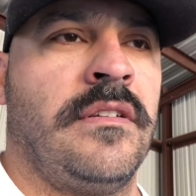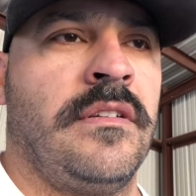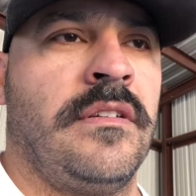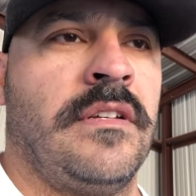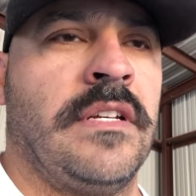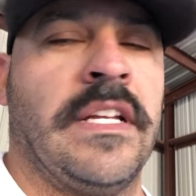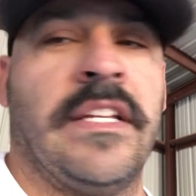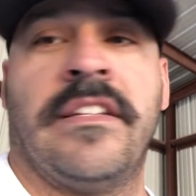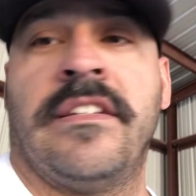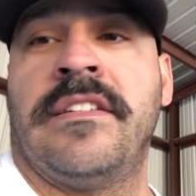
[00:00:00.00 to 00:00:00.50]

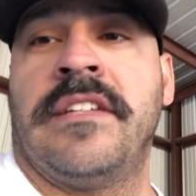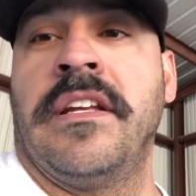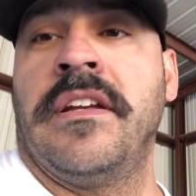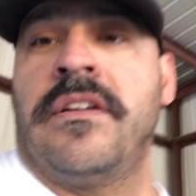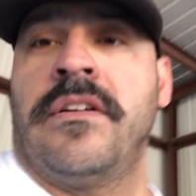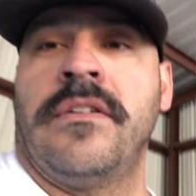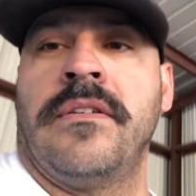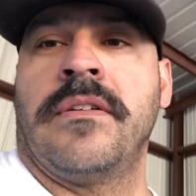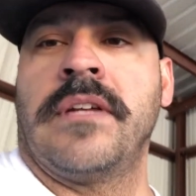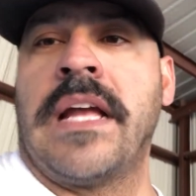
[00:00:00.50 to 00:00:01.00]
It's
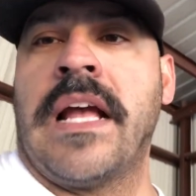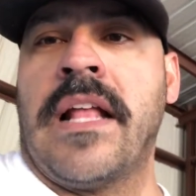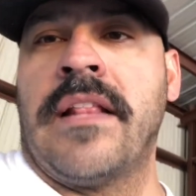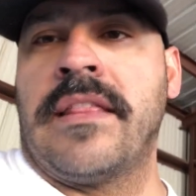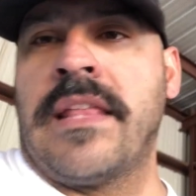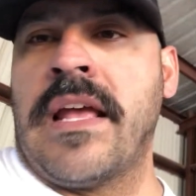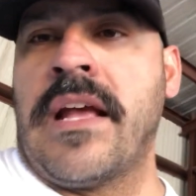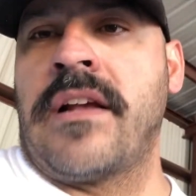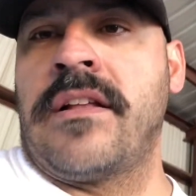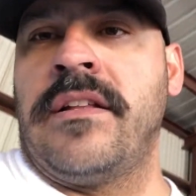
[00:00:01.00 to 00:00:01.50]
still got
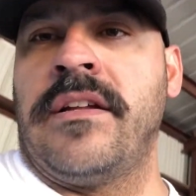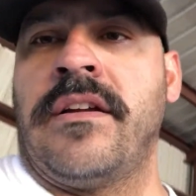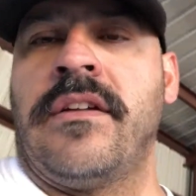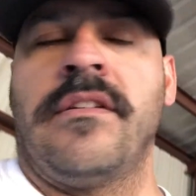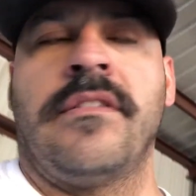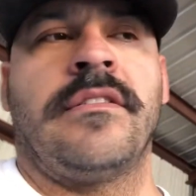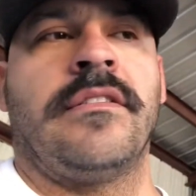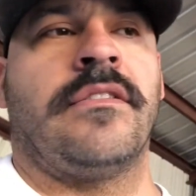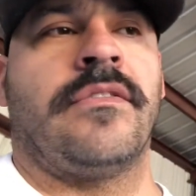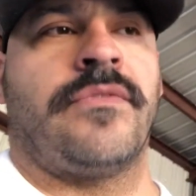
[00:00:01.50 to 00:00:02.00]
that
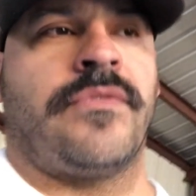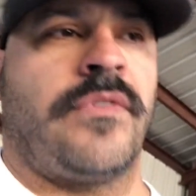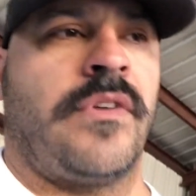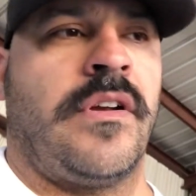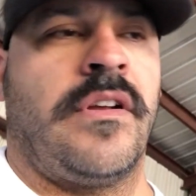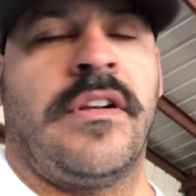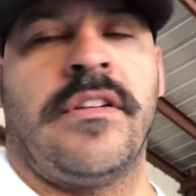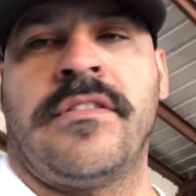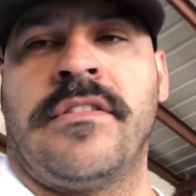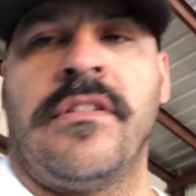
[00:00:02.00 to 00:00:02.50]
clearance in the
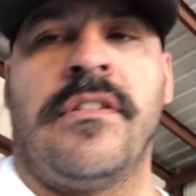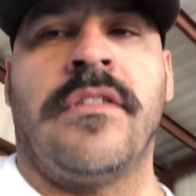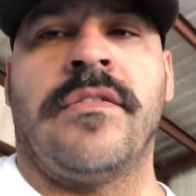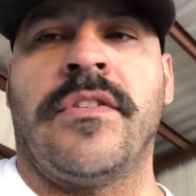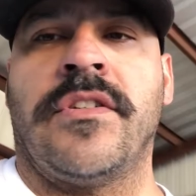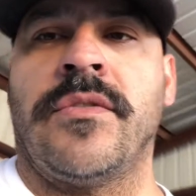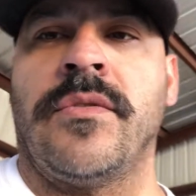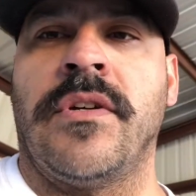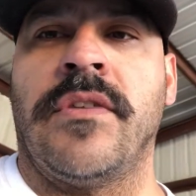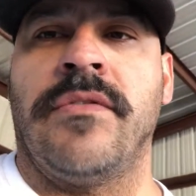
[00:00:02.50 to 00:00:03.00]
front. It's still over
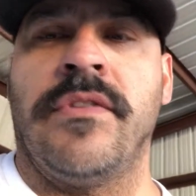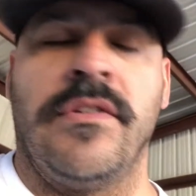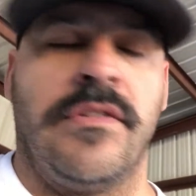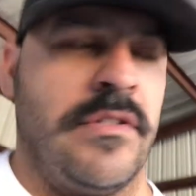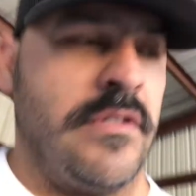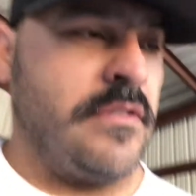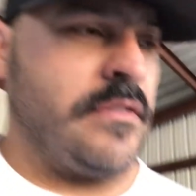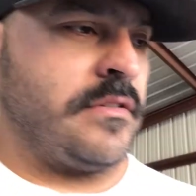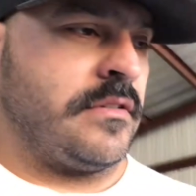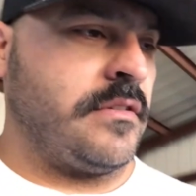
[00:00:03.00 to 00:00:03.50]
12
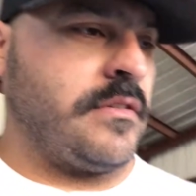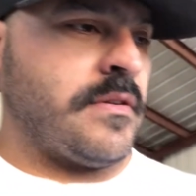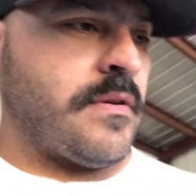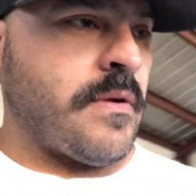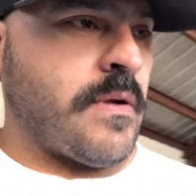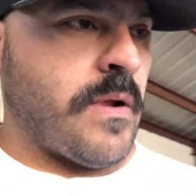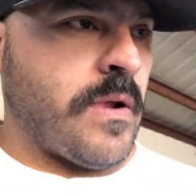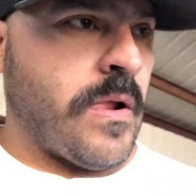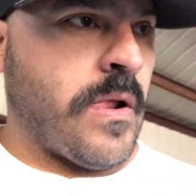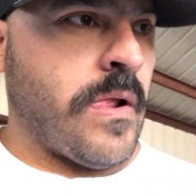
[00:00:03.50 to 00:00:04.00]
inches
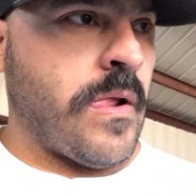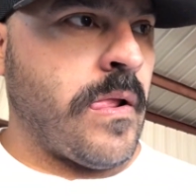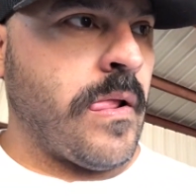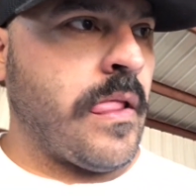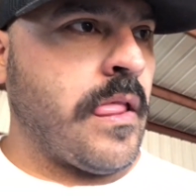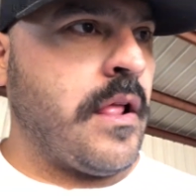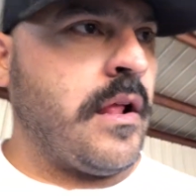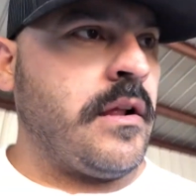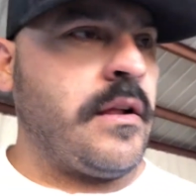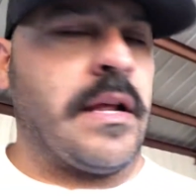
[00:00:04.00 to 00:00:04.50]

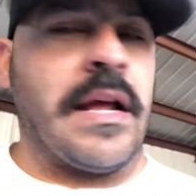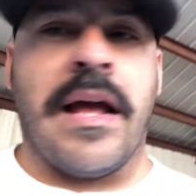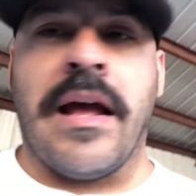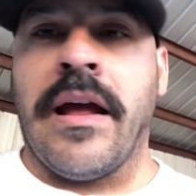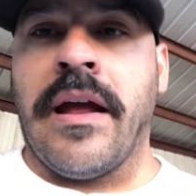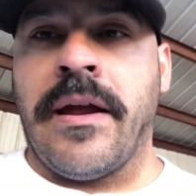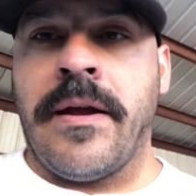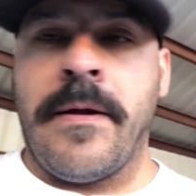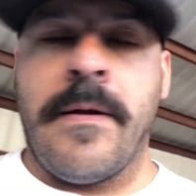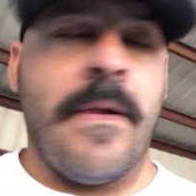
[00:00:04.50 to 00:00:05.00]

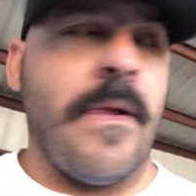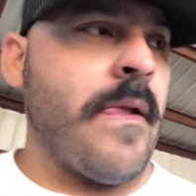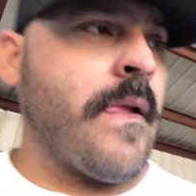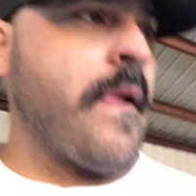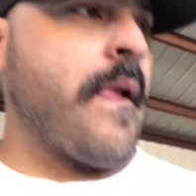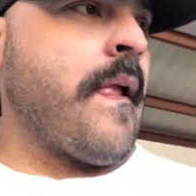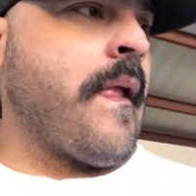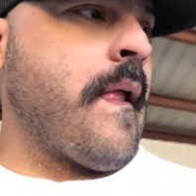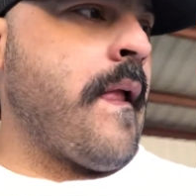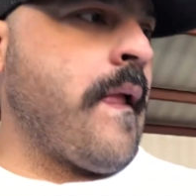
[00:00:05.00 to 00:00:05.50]
high.
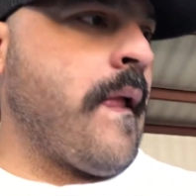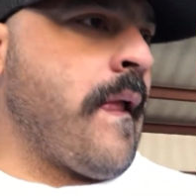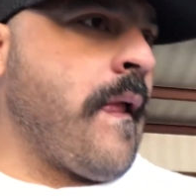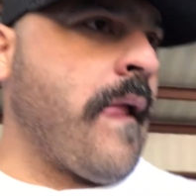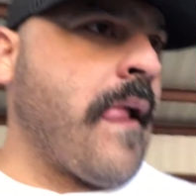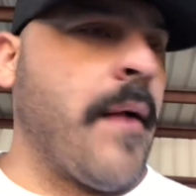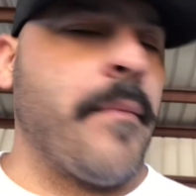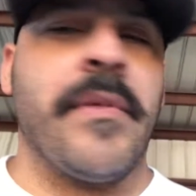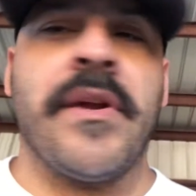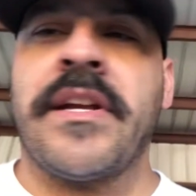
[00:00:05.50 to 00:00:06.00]

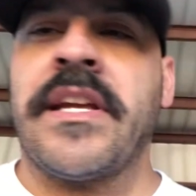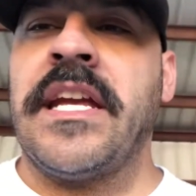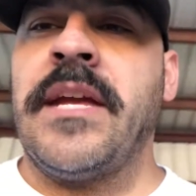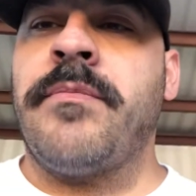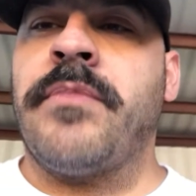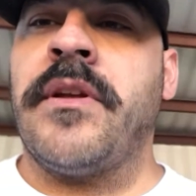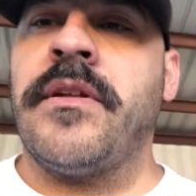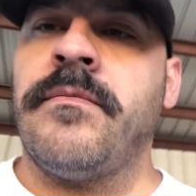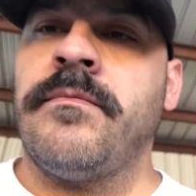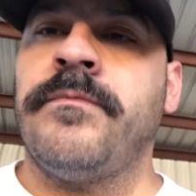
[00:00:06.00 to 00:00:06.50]
I'm gonna keep
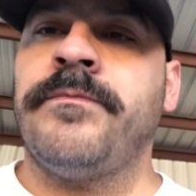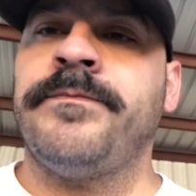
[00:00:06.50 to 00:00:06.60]
it.